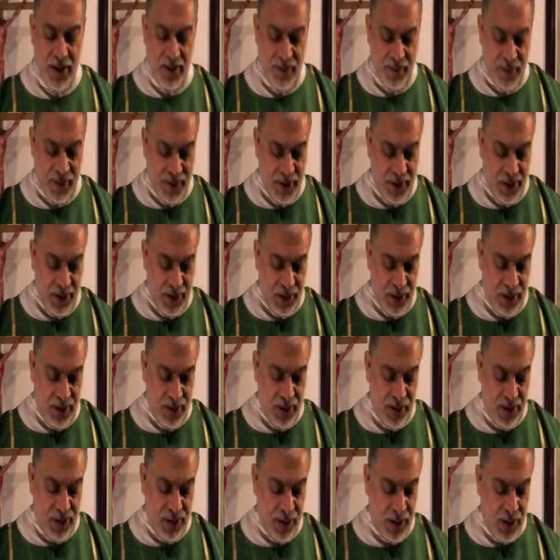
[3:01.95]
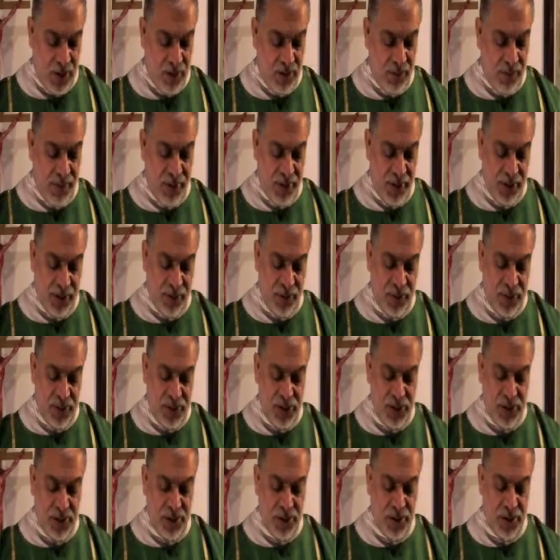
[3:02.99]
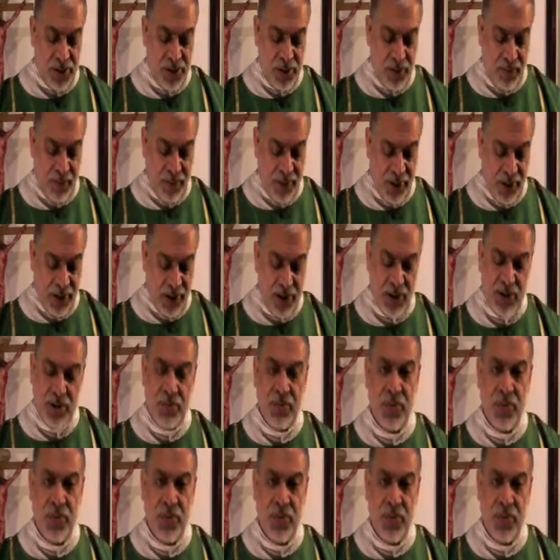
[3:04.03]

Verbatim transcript: But the second part, which is the part that is